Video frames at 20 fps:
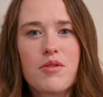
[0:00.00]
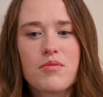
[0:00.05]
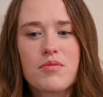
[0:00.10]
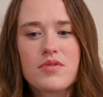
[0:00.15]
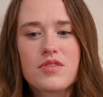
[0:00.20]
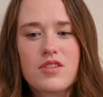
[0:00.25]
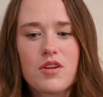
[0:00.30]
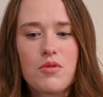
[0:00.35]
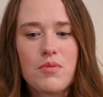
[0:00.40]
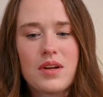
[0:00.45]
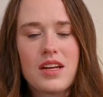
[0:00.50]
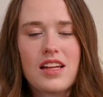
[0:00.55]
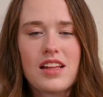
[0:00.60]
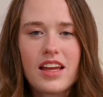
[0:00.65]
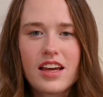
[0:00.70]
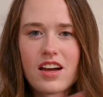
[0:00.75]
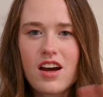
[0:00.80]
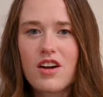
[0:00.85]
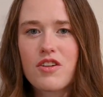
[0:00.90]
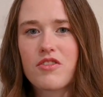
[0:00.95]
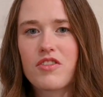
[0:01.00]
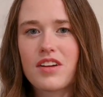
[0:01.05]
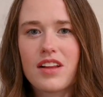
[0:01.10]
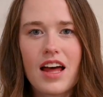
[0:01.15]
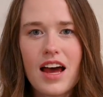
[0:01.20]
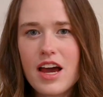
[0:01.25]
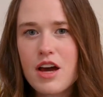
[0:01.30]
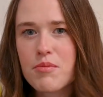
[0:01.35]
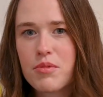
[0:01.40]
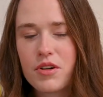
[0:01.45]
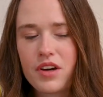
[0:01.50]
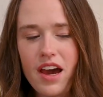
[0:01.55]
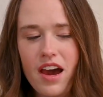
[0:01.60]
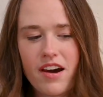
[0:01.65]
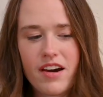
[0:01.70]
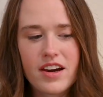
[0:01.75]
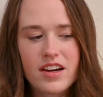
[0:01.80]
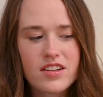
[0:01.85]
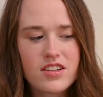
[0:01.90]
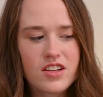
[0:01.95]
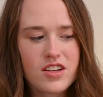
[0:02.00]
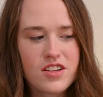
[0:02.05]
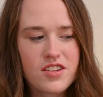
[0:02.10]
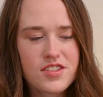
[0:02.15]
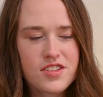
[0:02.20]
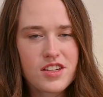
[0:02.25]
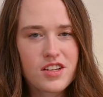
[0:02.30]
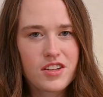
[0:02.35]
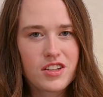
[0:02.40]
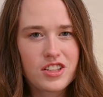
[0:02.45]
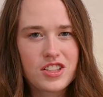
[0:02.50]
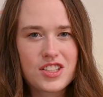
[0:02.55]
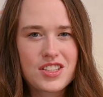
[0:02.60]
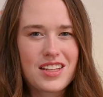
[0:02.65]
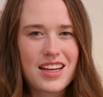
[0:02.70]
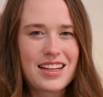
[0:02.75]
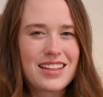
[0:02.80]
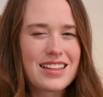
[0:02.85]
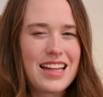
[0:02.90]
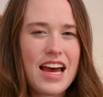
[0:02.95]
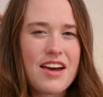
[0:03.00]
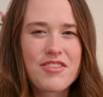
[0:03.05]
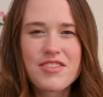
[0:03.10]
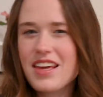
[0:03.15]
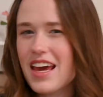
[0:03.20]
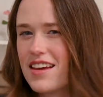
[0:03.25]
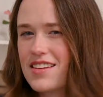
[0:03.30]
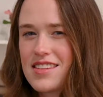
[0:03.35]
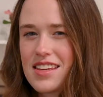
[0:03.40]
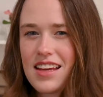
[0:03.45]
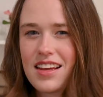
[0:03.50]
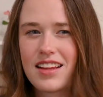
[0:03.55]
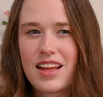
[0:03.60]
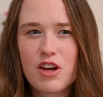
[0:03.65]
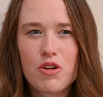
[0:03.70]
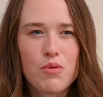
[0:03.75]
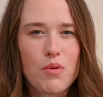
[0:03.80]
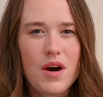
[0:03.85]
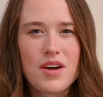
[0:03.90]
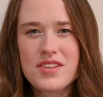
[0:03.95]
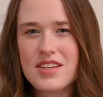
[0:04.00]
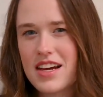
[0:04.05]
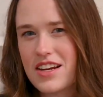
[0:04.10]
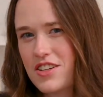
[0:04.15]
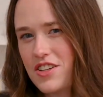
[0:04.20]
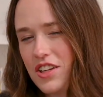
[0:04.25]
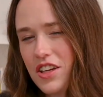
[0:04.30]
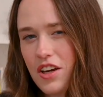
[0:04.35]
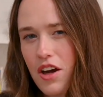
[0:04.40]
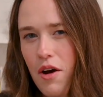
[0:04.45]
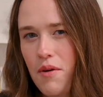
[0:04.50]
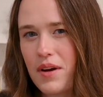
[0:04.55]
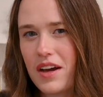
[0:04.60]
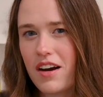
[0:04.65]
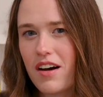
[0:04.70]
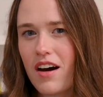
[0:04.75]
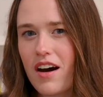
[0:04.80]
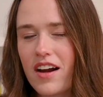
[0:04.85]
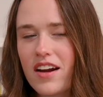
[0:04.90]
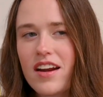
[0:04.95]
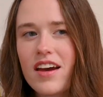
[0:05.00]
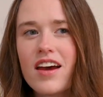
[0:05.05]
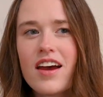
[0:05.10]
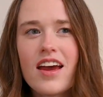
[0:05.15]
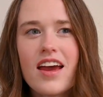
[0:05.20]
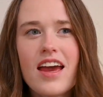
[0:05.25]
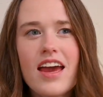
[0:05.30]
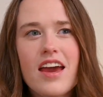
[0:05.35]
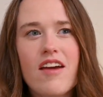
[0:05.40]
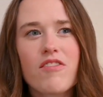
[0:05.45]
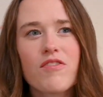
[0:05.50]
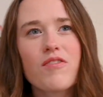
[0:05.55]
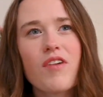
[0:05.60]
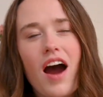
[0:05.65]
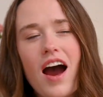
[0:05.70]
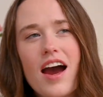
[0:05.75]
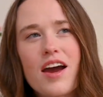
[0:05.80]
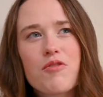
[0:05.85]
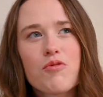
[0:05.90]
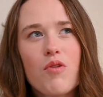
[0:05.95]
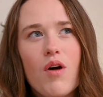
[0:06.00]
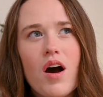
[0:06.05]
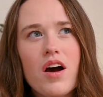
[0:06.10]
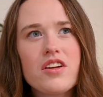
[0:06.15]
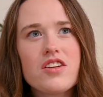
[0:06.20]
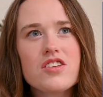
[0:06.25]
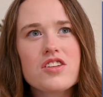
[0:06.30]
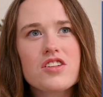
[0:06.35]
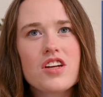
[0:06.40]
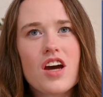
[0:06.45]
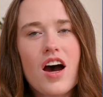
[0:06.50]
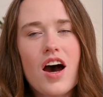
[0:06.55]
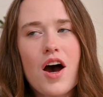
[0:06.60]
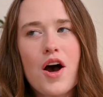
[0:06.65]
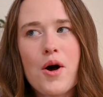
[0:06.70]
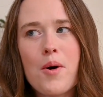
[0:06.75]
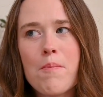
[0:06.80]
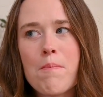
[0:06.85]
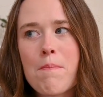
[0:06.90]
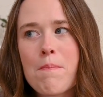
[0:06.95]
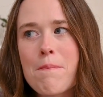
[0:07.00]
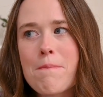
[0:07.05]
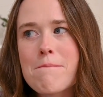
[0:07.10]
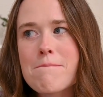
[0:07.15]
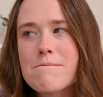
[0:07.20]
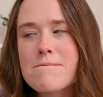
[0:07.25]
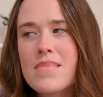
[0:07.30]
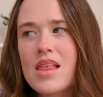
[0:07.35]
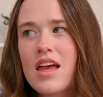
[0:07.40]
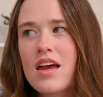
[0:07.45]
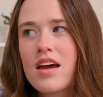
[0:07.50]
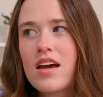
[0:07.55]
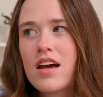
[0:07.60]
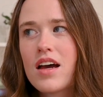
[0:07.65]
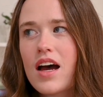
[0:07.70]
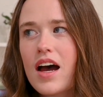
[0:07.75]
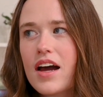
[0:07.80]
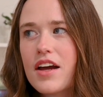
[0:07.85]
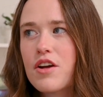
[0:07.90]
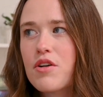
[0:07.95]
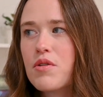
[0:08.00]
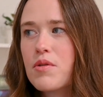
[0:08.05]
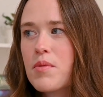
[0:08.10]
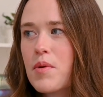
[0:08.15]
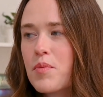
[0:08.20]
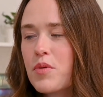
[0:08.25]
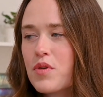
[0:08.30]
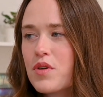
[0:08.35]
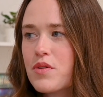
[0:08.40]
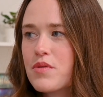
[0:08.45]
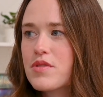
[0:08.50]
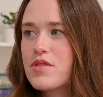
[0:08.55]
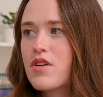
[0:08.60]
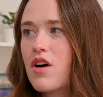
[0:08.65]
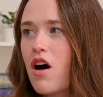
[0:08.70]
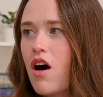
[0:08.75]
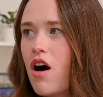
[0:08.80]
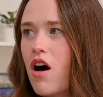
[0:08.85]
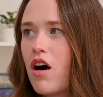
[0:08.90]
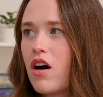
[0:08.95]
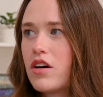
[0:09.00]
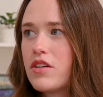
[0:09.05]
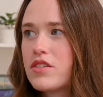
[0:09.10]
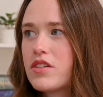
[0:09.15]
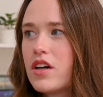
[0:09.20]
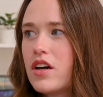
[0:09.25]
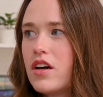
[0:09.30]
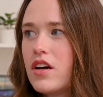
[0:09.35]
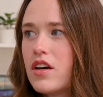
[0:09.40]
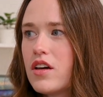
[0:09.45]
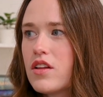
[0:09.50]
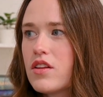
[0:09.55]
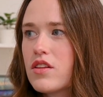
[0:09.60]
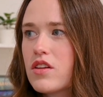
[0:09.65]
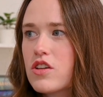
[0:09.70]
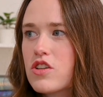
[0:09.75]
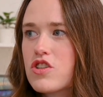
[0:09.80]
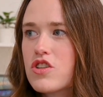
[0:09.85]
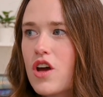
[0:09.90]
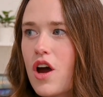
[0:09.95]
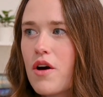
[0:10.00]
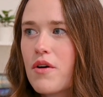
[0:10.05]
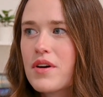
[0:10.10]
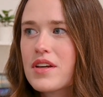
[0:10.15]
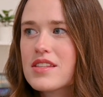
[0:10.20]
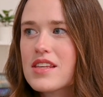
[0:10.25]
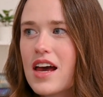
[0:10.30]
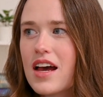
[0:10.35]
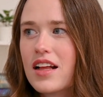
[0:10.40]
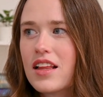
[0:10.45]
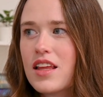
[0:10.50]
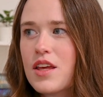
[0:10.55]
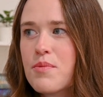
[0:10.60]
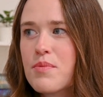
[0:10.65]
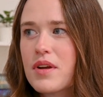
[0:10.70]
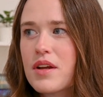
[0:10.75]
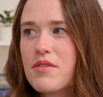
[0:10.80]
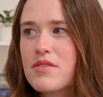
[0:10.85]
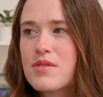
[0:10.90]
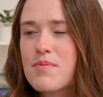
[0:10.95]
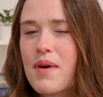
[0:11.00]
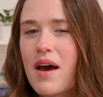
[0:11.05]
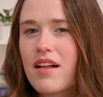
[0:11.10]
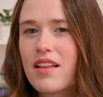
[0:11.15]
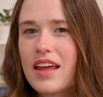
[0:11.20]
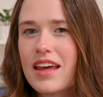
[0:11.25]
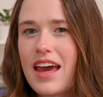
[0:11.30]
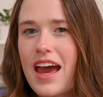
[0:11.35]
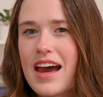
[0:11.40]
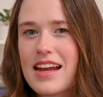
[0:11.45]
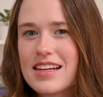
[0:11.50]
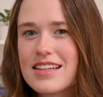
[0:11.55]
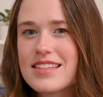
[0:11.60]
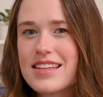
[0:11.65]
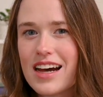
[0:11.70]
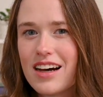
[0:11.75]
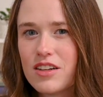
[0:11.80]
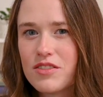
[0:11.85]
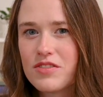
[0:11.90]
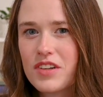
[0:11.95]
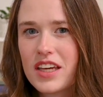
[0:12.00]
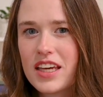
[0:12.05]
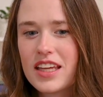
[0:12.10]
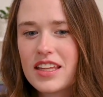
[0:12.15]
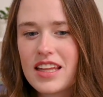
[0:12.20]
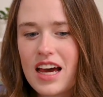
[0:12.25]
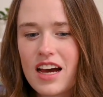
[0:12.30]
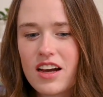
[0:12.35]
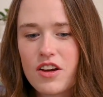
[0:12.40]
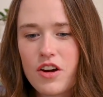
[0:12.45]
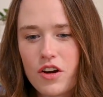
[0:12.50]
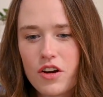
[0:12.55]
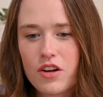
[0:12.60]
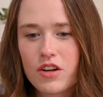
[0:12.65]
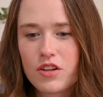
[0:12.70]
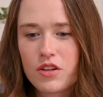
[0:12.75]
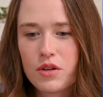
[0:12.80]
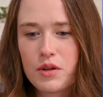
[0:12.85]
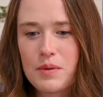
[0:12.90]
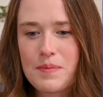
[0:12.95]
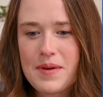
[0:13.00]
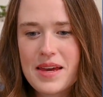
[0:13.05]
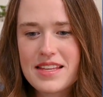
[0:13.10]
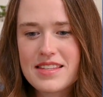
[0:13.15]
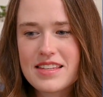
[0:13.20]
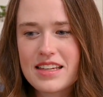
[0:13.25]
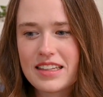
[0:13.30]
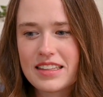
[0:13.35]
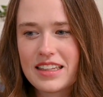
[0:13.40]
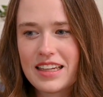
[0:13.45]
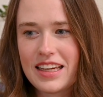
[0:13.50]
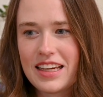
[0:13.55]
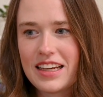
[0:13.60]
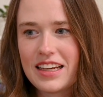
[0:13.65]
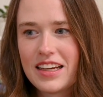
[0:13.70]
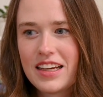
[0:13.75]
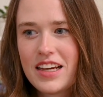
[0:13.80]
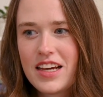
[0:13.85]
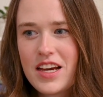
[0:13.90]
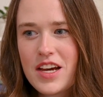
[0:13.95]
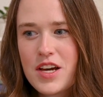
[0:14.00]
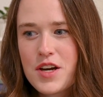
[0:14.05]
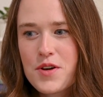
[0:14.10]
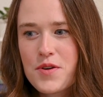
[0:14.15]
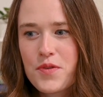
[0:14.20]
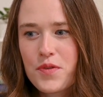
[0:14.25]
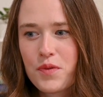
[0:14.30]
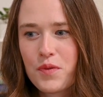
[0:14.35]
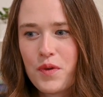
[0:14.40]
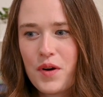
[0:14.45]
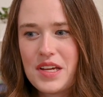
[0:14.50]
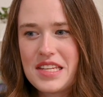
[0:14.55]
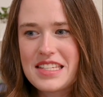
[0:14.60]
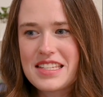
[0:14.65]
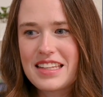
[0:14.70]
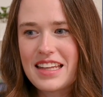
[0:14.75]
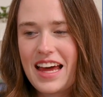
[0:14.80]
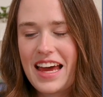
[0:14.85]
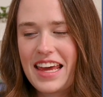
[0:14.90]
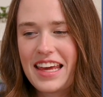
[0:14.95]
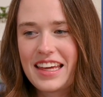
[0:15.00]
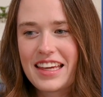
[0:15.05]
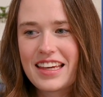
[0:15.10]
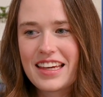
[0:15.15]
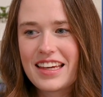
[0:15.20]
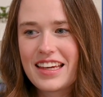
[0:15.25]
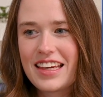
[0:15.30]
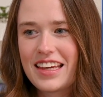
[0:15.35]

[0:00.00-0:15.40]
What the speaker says: so many like unreliable characters that you're just like left guessing like what's actually going on. I watched, I don't remember what it was called, the show exactly, but it was about like Anna Delvey, that girl who basically was like,